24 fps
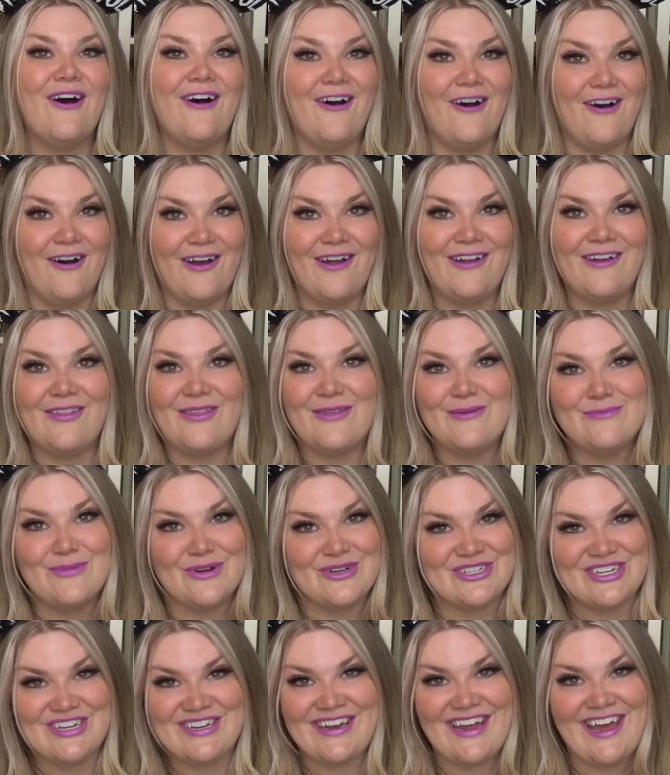on the
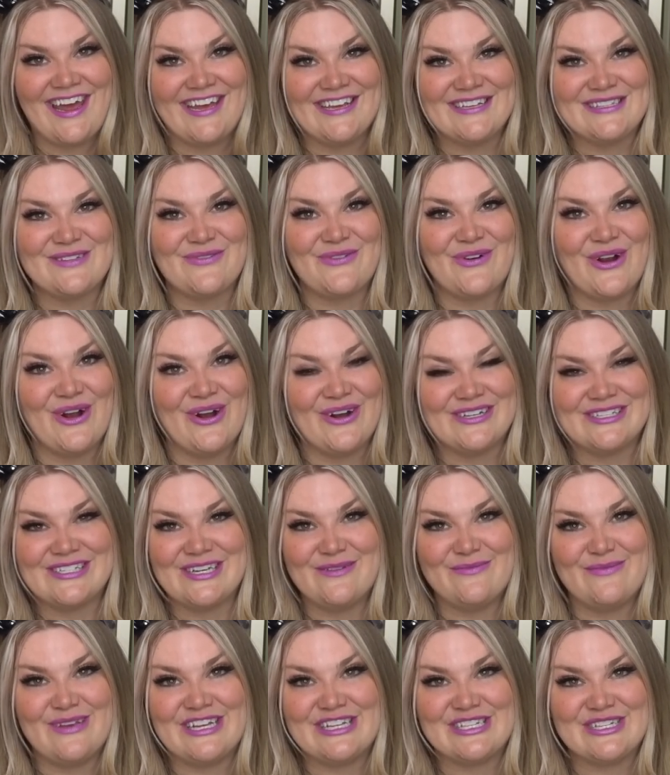merchandise for
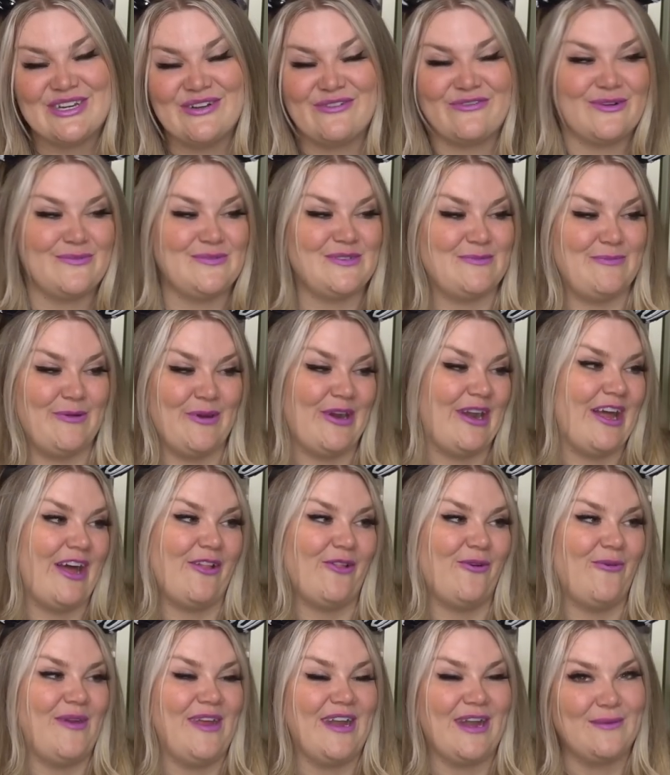Haunted Mansion from Spirit
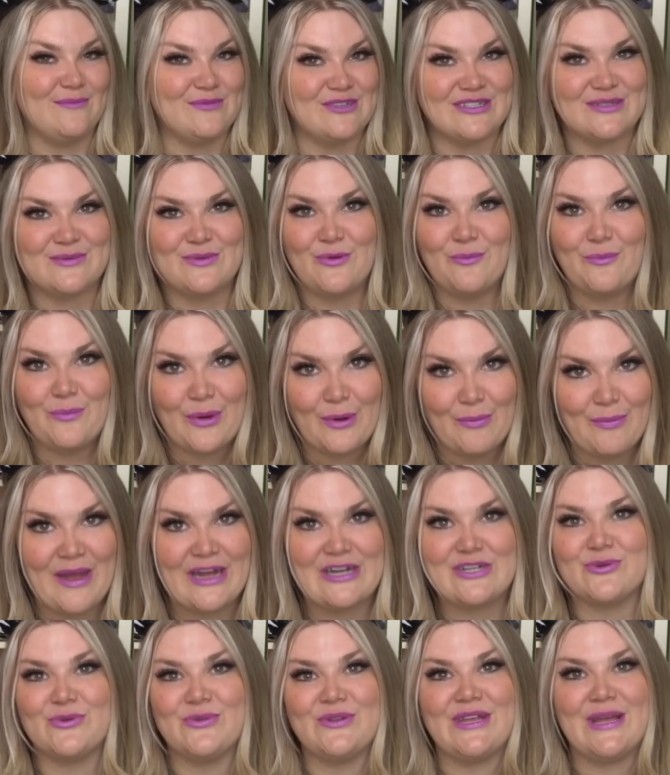Halloween. I'm just
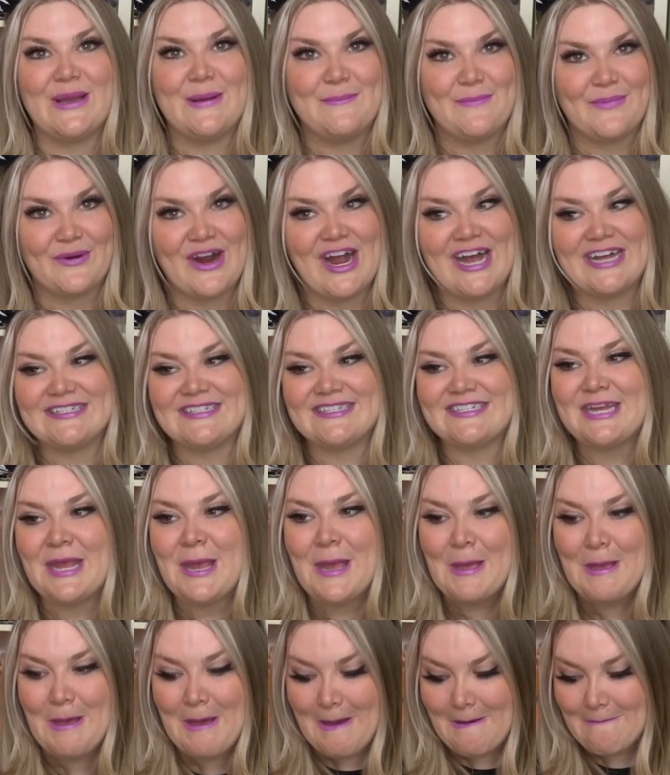perpetually impressed
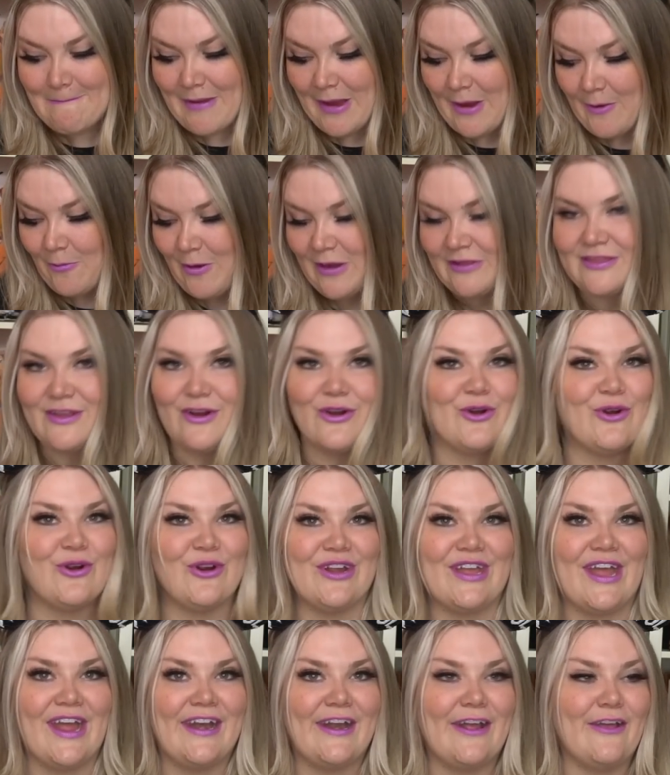by what they're
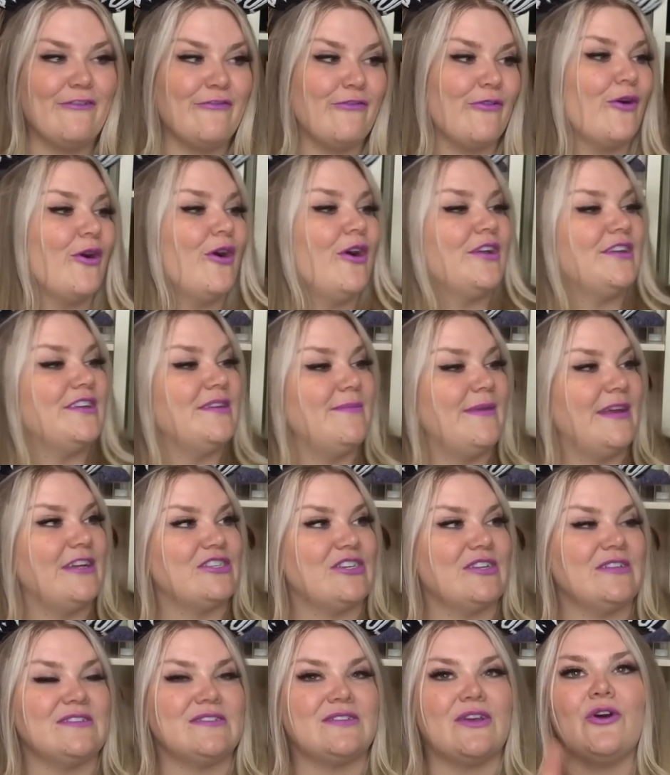creating for Haunted
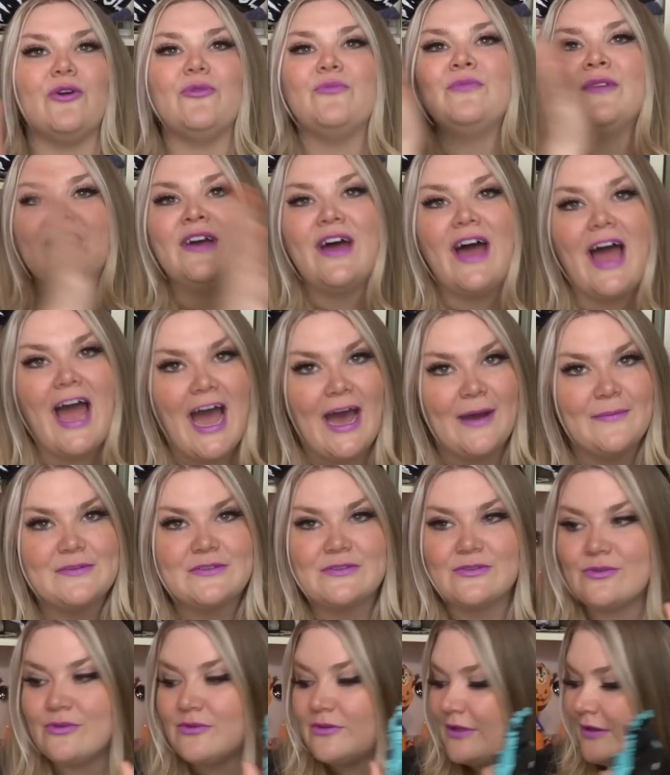Mansion. So
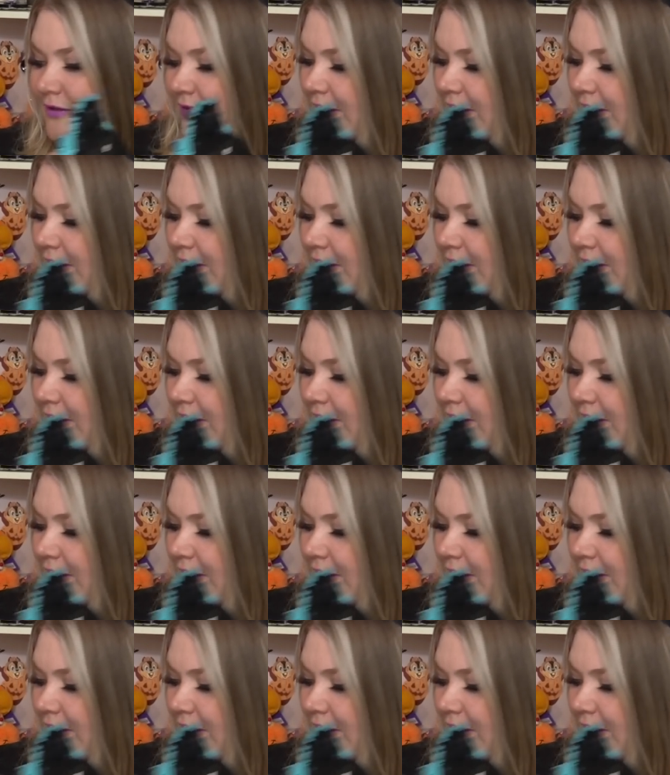absolutely